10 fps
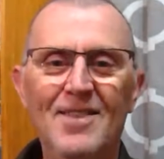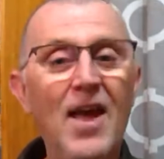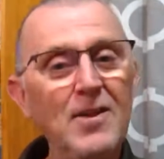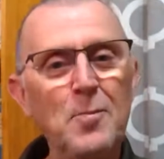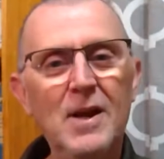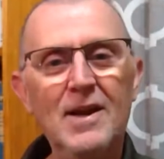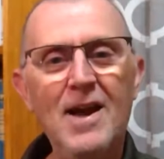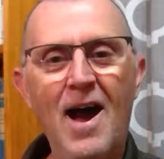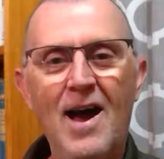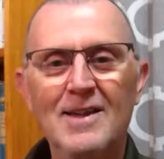Thanks be to
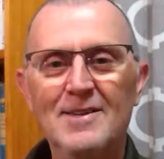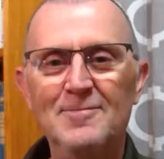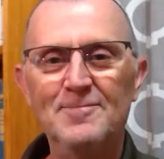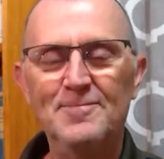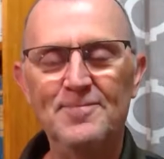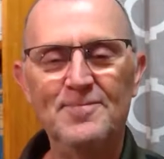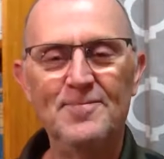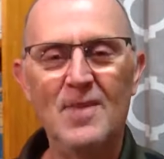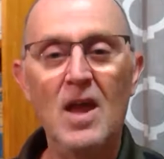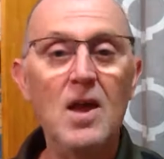God.
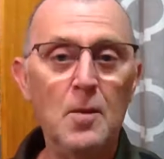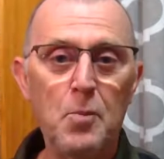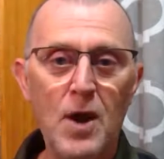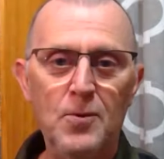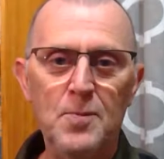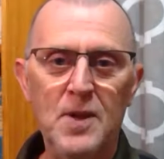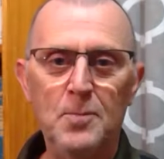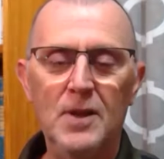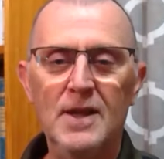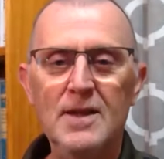Pray with me,
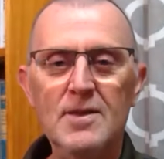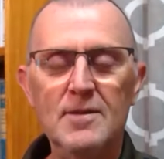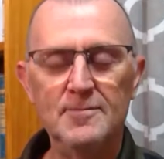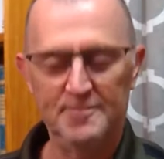please.